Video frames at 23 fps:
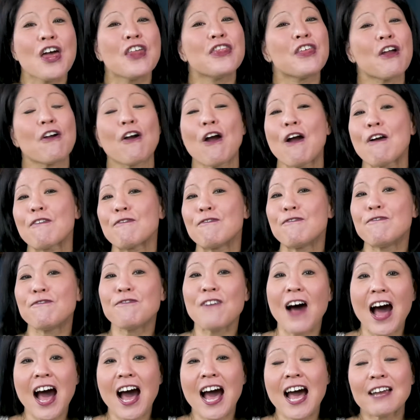There are
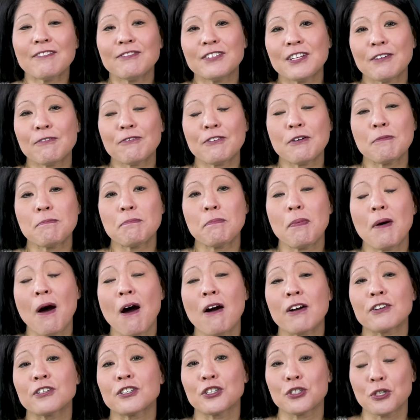5 different
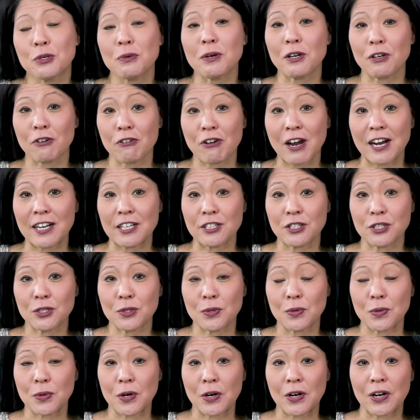parts to a credit
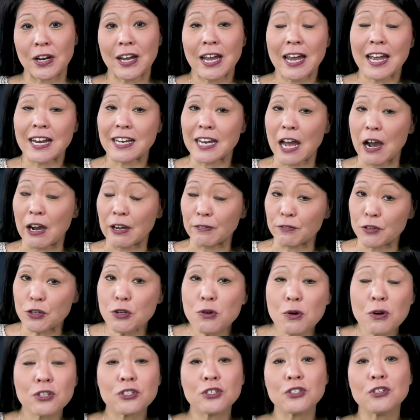score. Now, if
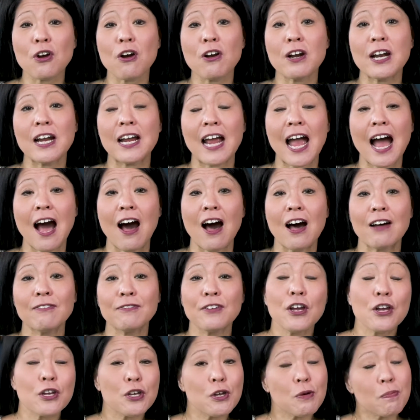you are starting off,
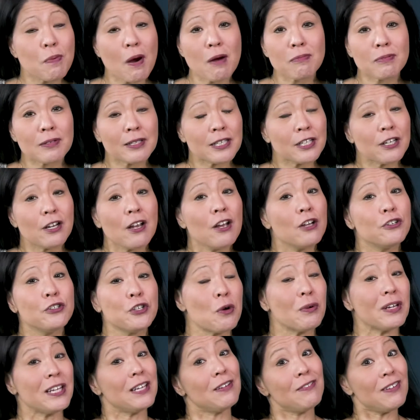you probably
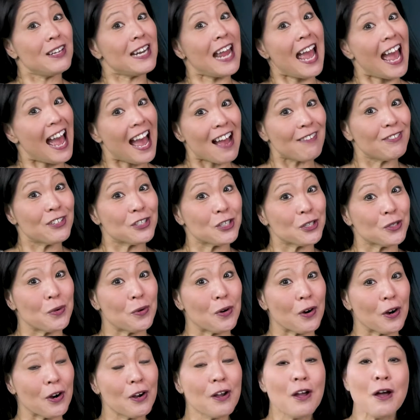don't even have a
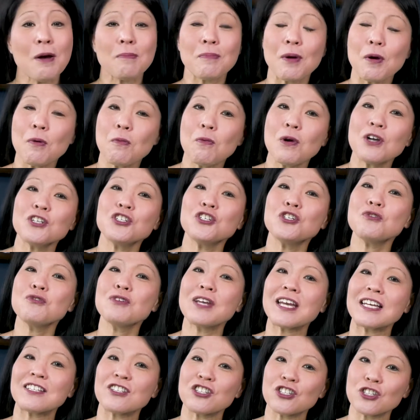score, but once you
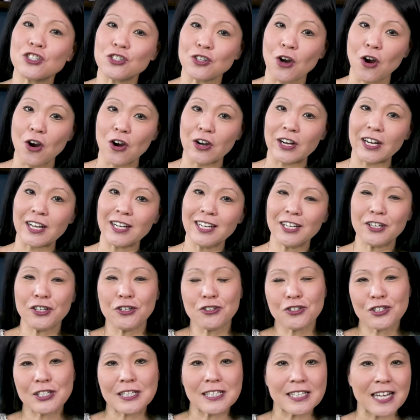get started, it
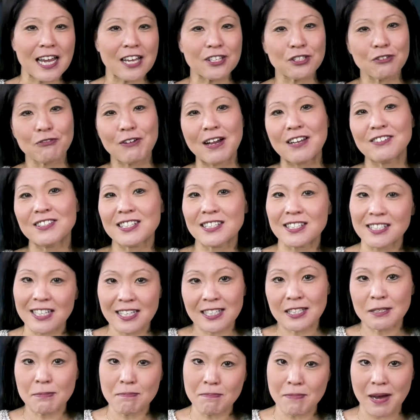usually takes around
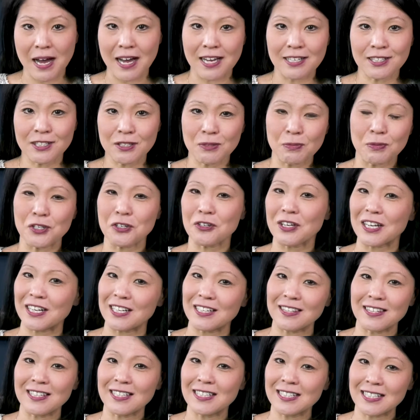6 months when you get
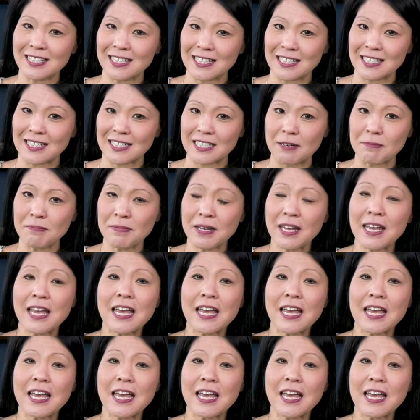into the system,